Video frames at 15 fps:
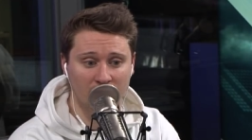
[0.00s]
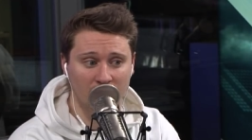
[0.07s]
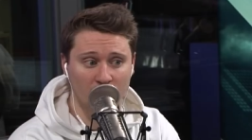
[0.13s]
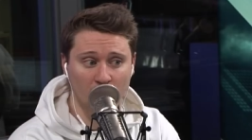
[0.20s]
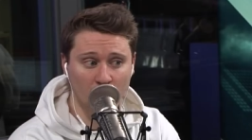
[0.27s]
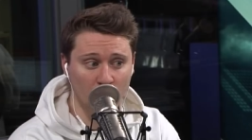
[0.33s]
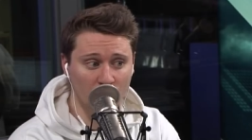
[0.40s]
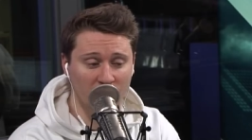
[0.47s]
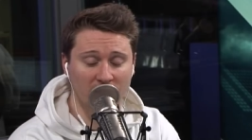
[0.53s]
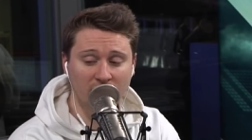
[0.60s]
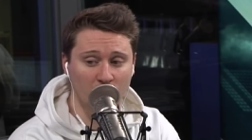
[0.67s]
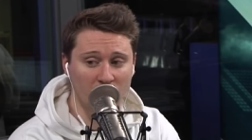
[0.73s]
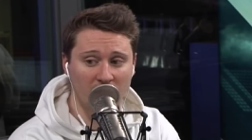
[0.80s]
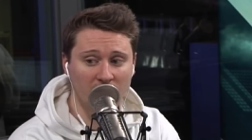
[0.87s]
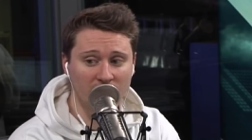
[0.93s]
really
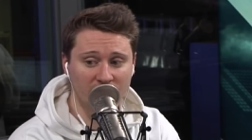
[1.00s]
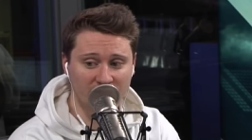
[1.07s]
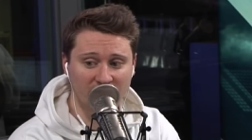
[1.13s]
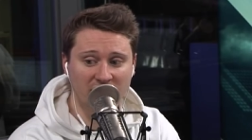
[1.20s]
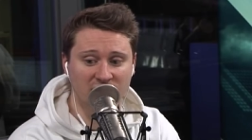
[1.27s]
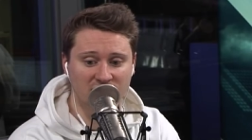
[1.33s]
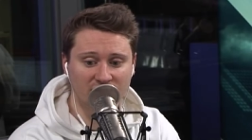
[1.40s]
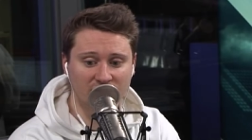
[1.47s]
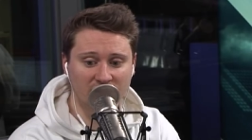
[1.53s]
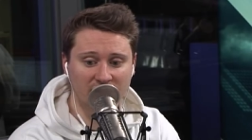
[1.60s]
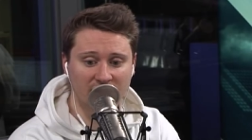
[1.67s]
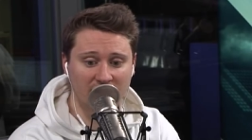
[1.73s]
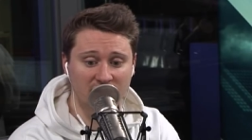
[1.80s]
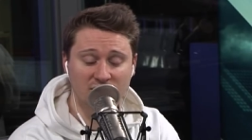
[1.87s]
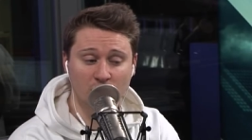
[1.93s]
well
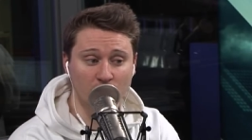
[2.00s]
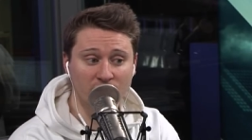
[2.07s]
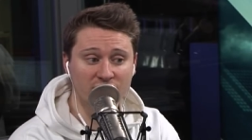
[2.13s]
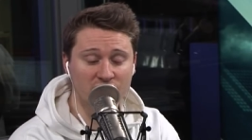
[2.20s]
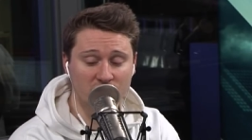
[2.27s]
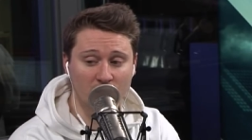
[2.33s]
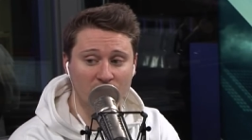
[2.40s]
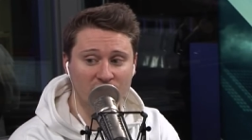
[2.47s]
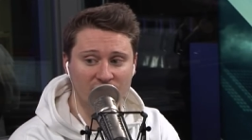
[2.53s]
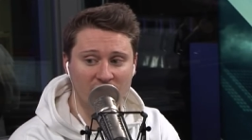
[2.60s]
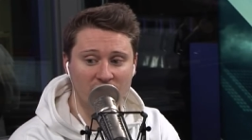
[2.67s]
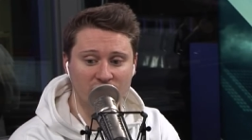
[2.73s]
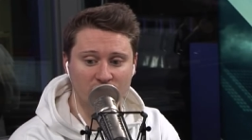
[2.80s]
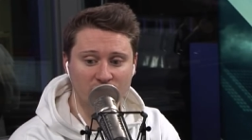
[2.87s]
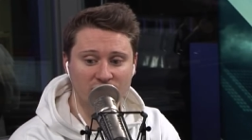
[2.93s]
defensively, as good as Jonas
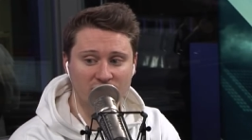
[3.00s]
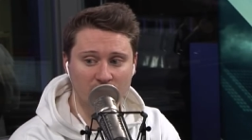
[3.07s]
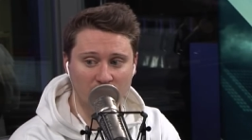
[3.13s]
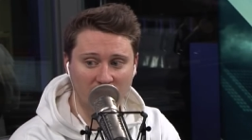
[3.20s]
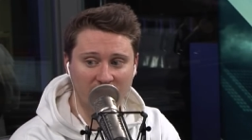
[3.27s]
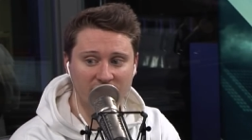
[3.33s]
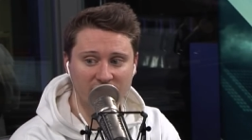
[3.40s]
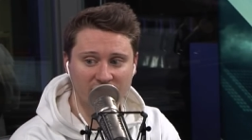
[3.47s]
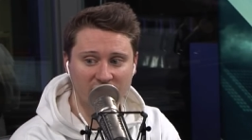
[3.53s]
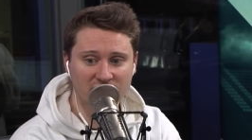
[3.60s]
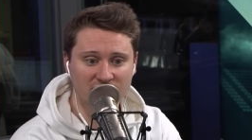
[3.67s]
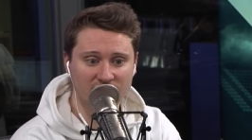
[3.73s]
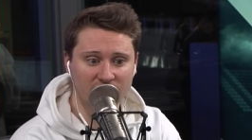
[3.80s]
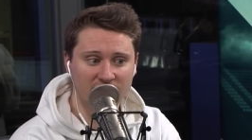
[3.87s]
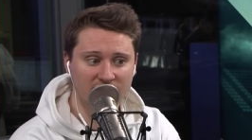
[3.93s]
Valanciunas can play
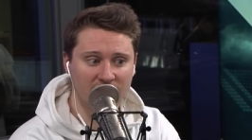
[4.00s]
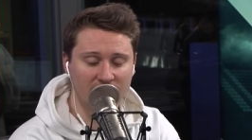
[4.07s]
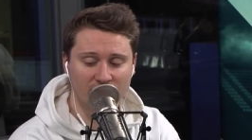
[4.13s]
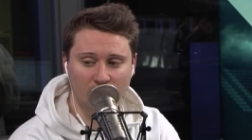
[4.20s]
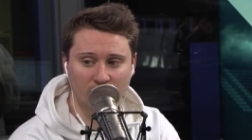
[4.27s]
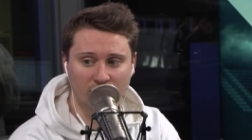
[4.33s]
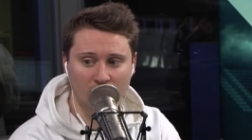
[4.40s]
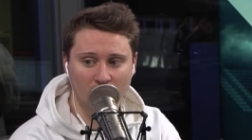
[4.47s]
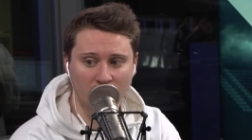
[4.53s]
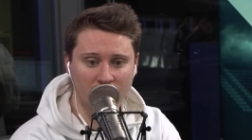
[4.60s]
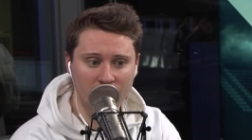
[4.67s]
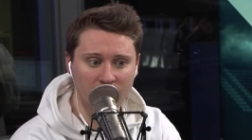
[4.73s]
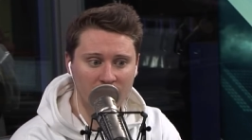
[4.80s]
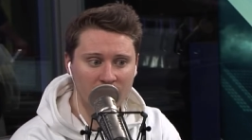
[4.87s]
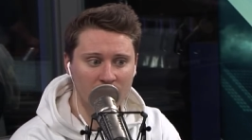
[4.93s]
defensively in that fourth
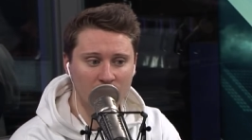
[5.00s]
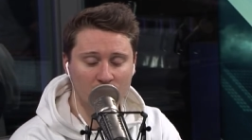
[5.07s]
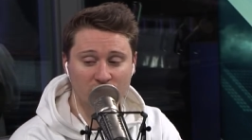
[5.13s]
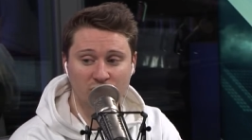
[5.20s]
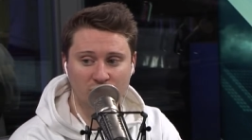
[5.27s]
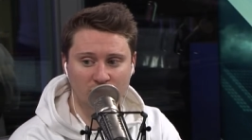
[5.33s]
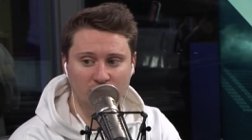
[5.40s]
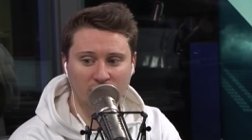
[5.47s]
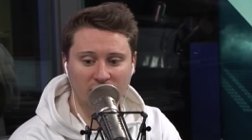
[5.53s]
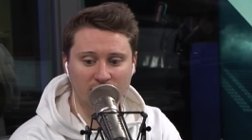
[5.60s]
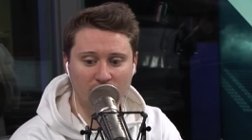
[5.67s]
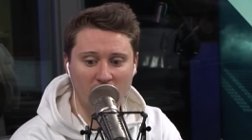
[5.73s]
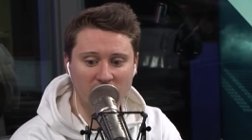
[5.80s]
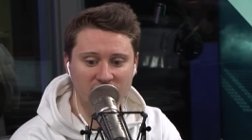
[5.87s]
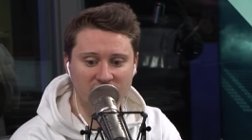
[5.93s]
quarter, which is a really
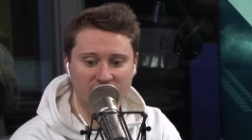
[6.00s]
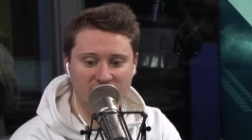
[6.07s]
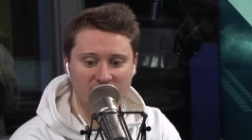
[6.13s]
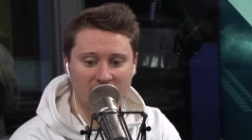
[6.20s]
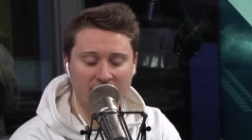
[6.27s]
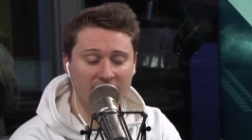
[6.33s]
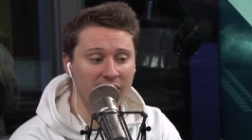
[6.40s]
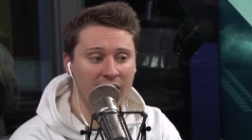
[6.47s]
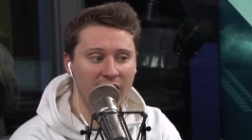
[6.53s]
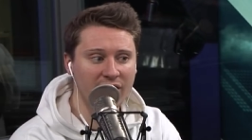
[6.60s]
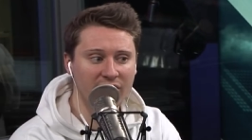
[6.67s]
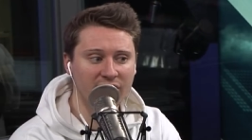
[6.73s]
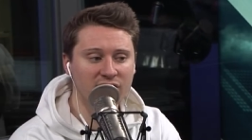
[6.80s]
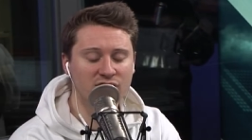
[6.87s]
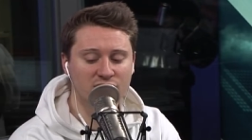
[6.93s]
positive sign. And I, I
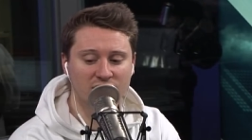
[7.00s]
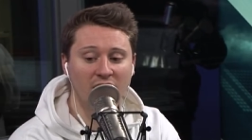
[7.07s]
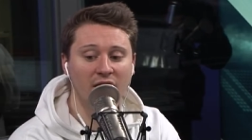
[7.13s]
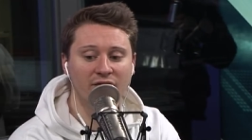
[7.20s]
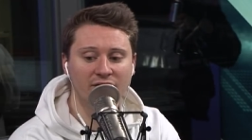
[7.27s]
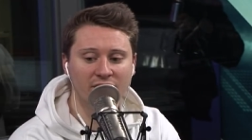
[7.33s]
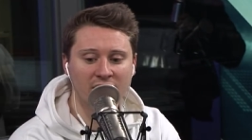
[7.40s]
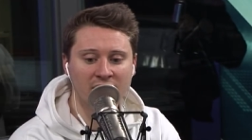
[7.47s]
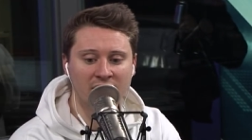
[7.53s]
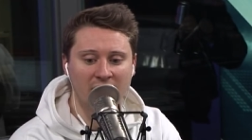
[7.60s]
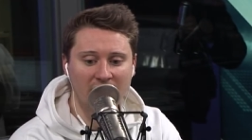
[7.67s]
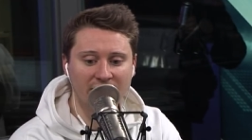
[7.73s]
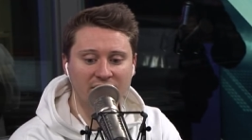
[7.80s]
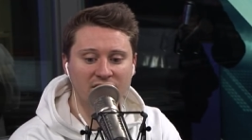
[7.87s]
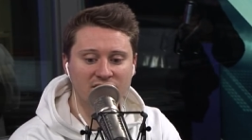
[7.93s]
think it's tough.
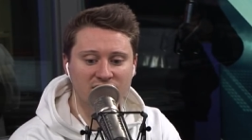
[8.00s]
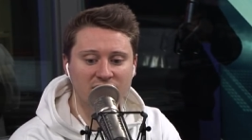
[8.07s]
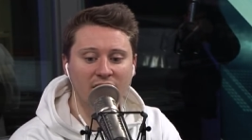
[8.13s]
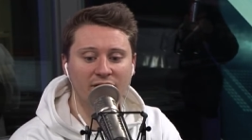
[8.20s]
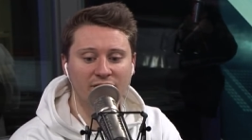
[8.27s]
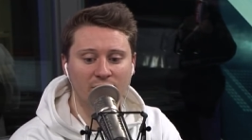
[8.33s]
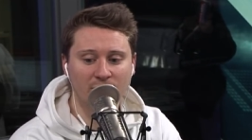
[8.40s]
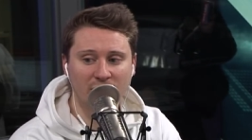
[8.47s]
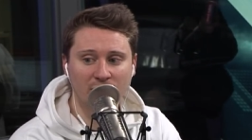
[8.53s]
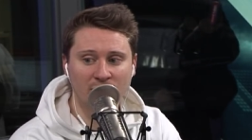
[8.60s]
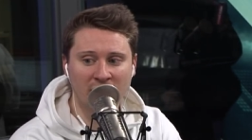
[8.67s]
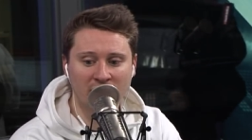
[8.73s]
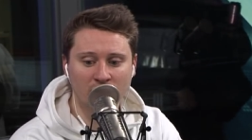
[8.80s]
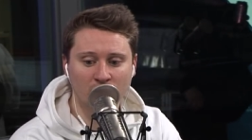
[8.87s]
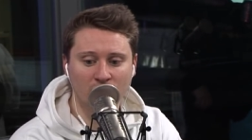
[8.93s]
I think it's tough for big
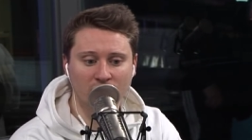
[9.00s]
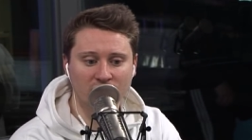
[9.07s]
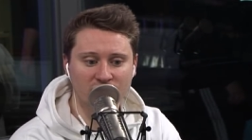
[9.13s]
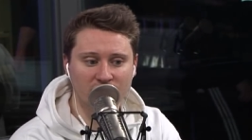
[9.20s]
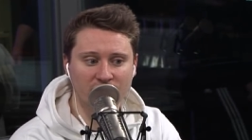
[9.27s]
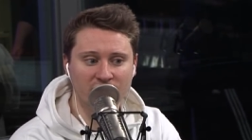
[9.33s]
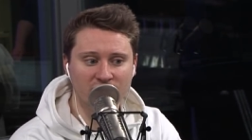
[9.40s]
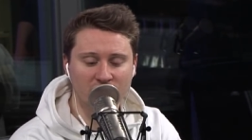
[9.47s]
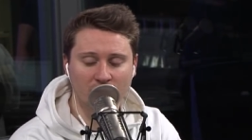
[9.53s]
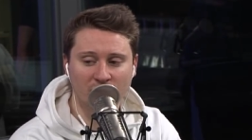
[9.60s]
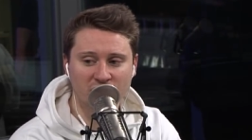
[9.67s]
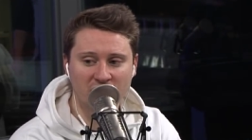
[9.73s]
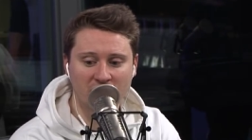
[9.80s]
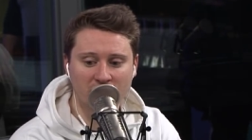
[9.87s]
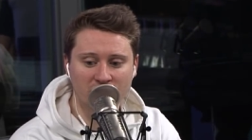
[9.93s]
men who are exerting so
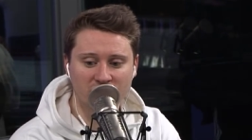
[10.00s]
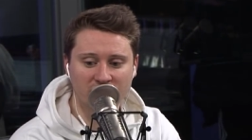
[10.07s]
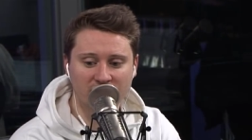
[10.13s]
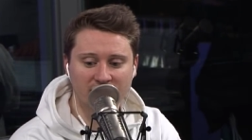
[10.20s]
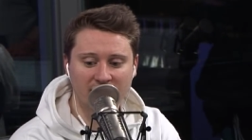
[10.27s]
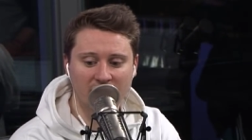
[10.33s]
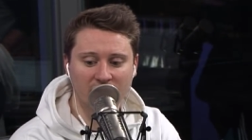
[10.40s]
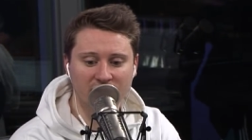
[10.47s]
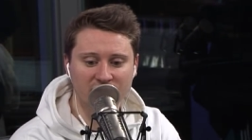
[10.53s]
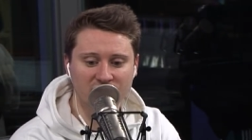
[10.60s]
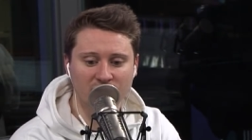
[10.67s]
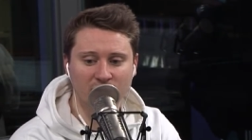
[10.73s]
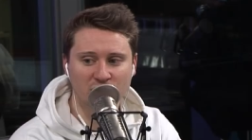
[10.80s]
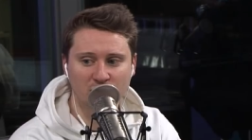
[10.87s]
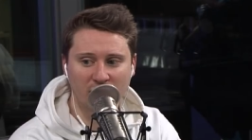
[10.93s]
much energy and carrying
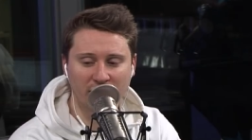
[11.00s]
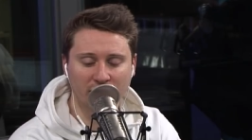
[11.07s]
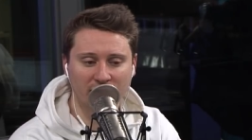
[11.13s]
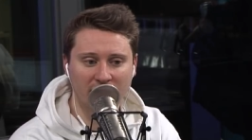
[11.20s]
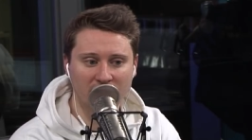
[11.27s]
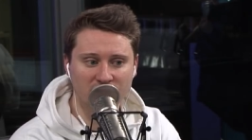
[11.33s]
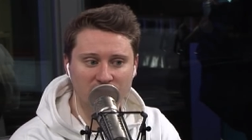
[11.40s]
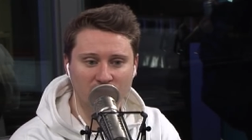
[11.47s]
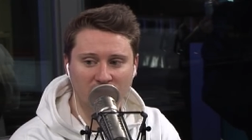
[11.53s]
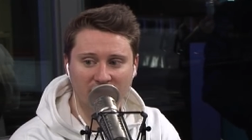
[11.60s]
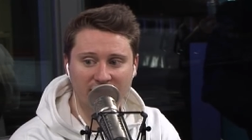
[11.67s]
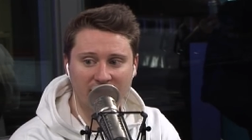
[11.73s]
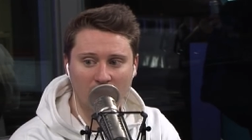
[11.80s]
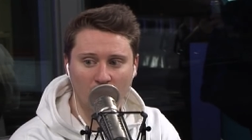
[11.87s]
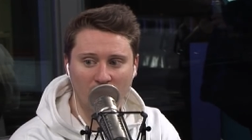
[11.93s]
so much weight around to
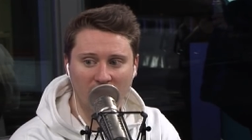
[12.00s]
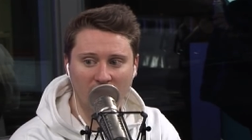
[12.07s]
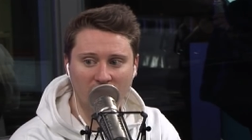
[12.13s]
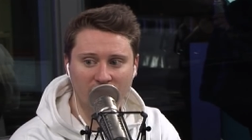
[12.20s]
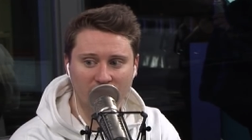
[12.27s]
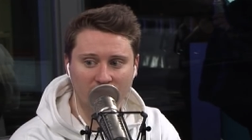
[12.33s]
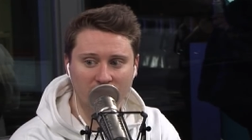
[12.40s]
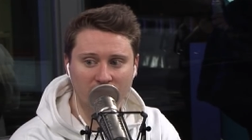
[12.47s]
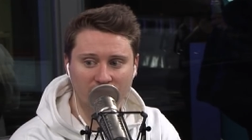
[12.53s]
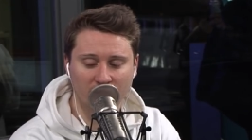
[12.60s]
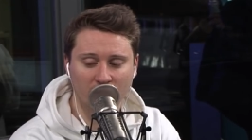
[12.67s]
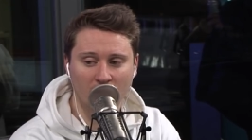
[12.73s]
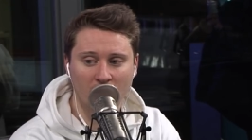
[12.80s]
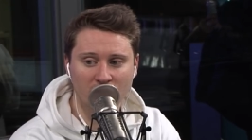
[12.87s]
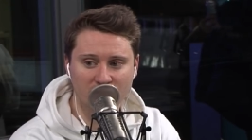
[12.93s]
play that well for
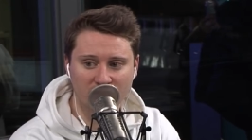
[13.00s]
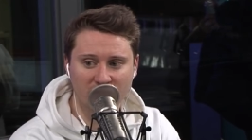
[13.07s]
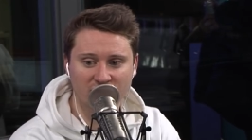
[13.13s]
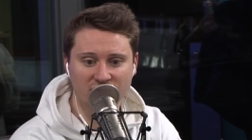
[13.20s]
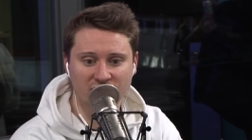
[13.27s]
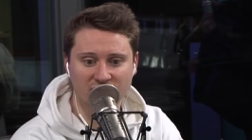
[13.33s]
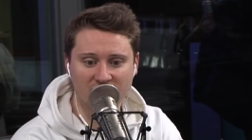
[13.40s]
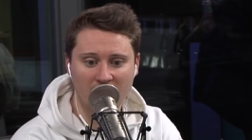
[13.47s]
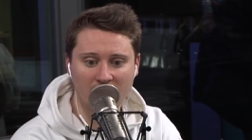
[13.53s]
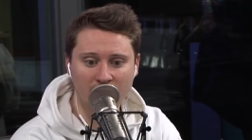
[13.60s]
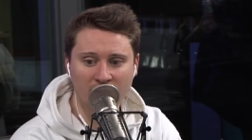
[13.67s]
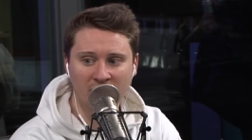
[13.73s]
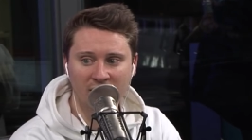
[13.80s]
for long stretches of time.